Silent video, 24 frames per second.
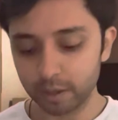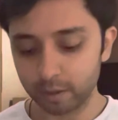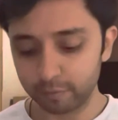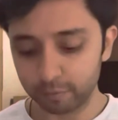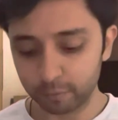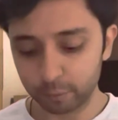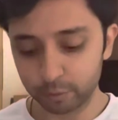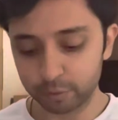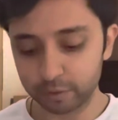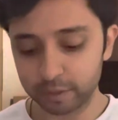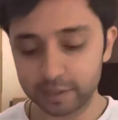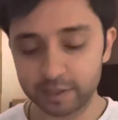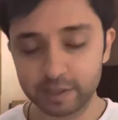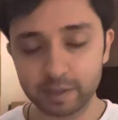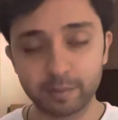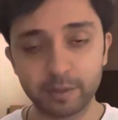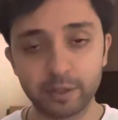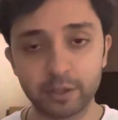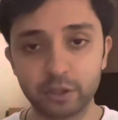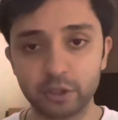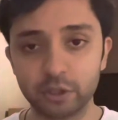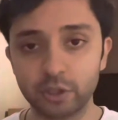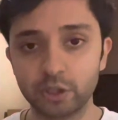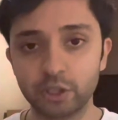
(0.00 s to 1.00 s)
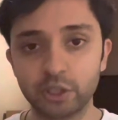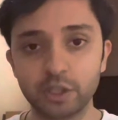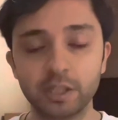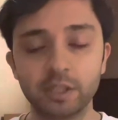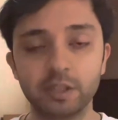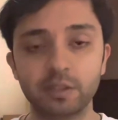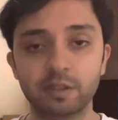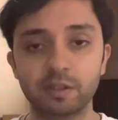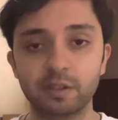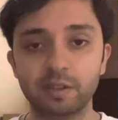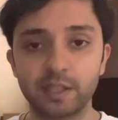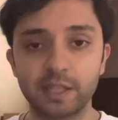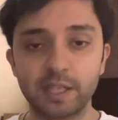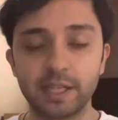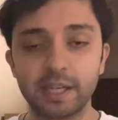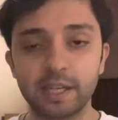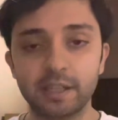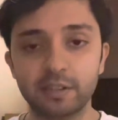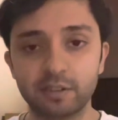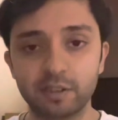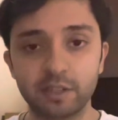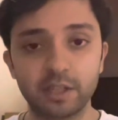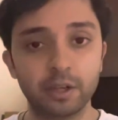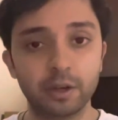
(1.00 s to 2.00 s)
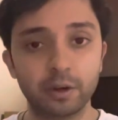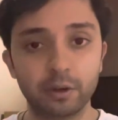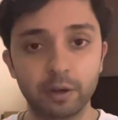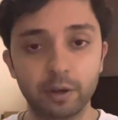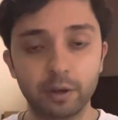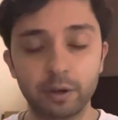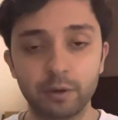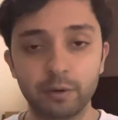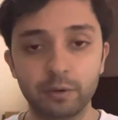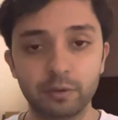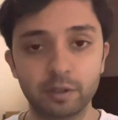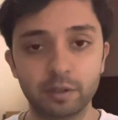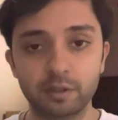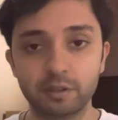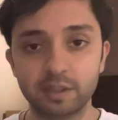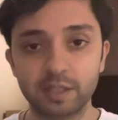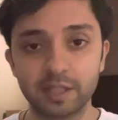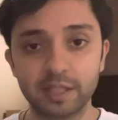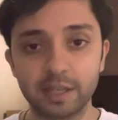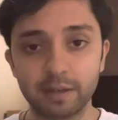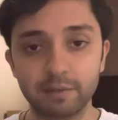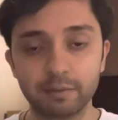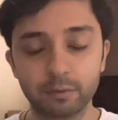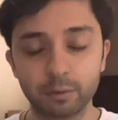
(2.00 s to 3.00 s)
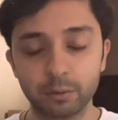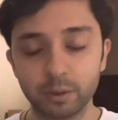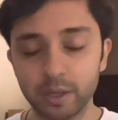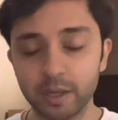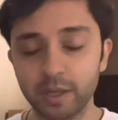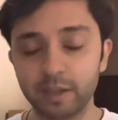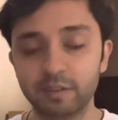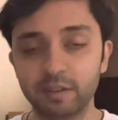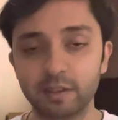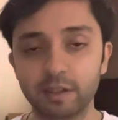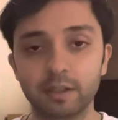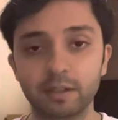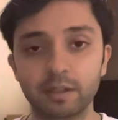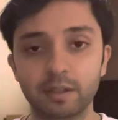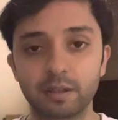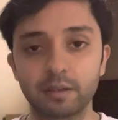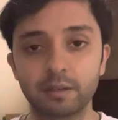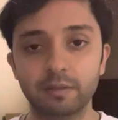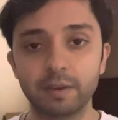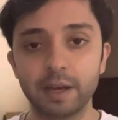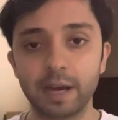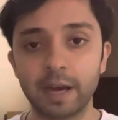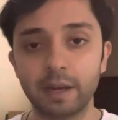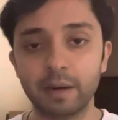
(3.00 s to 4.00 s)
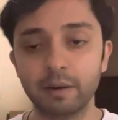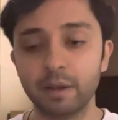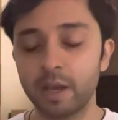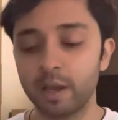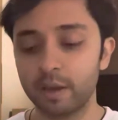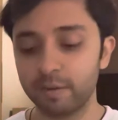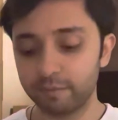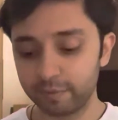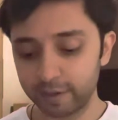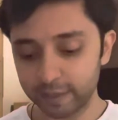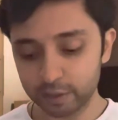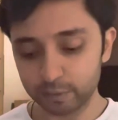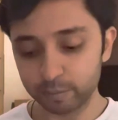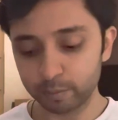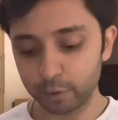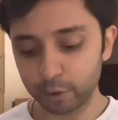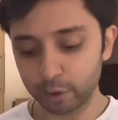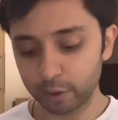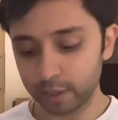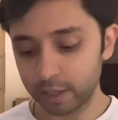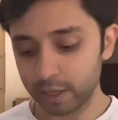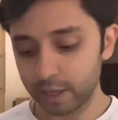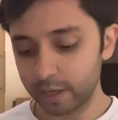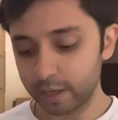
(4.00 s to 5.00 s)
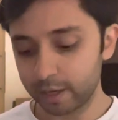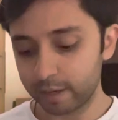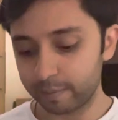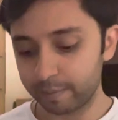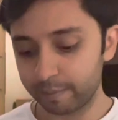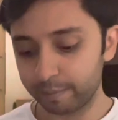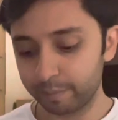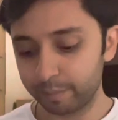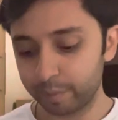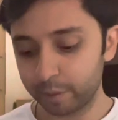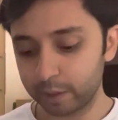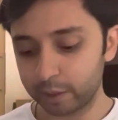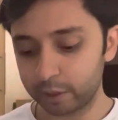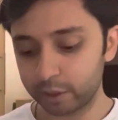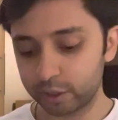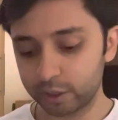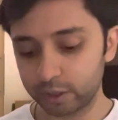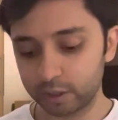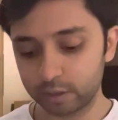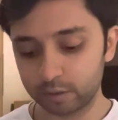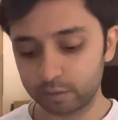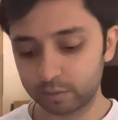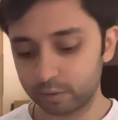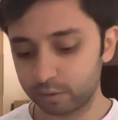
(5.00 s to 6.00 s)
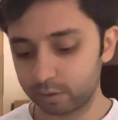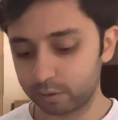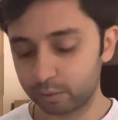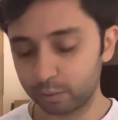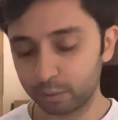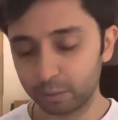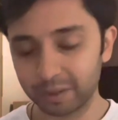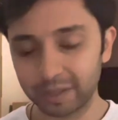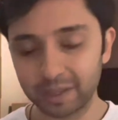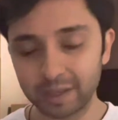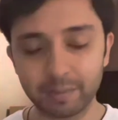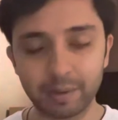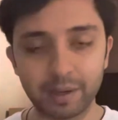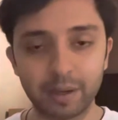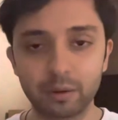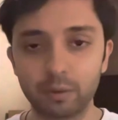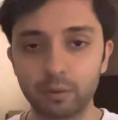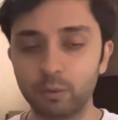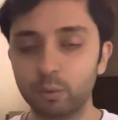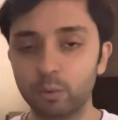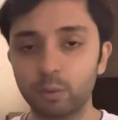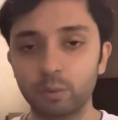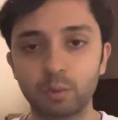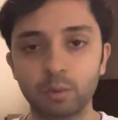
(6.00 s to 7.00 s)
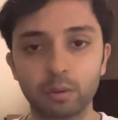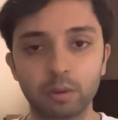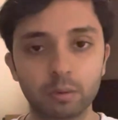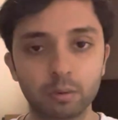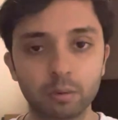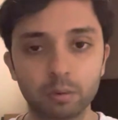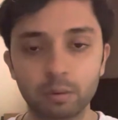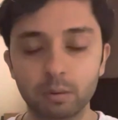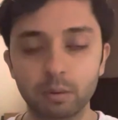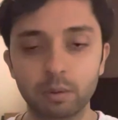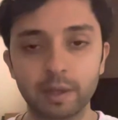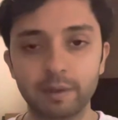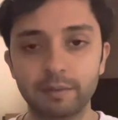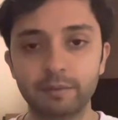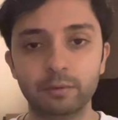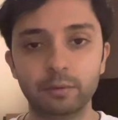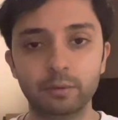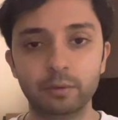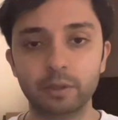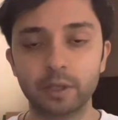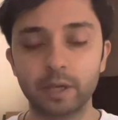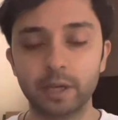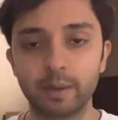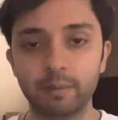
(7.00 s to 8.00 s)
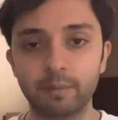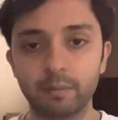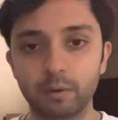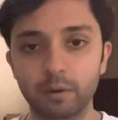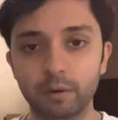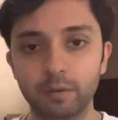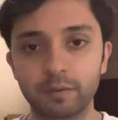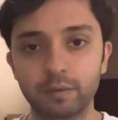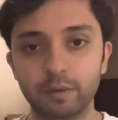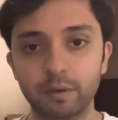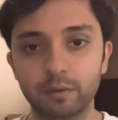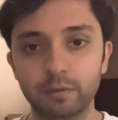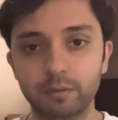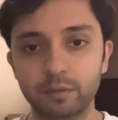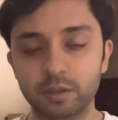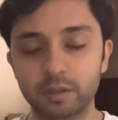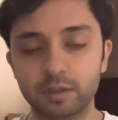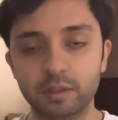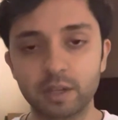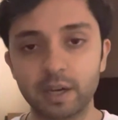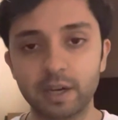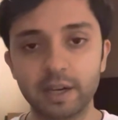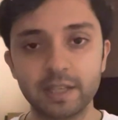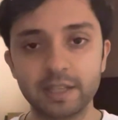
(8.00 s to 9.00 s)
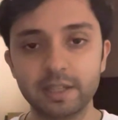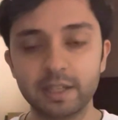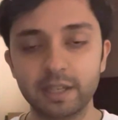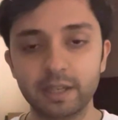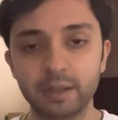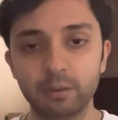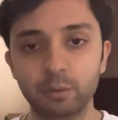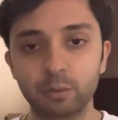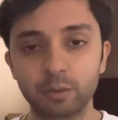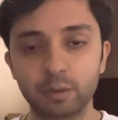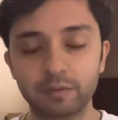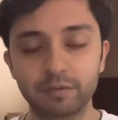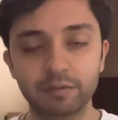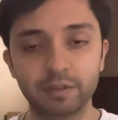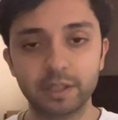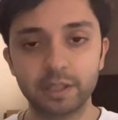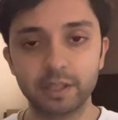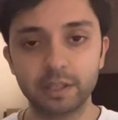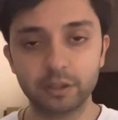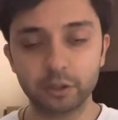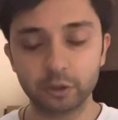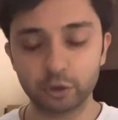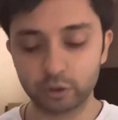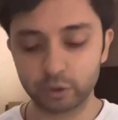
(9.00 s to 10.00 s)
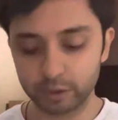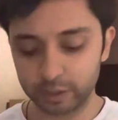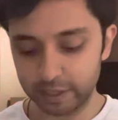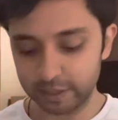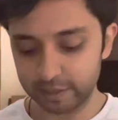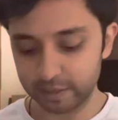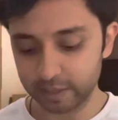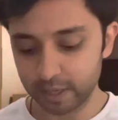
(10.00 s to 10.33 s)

course, as I mentioned, she is a COO, so a C-level executive at Facebook, but she's talking about all levels of society, all different industries.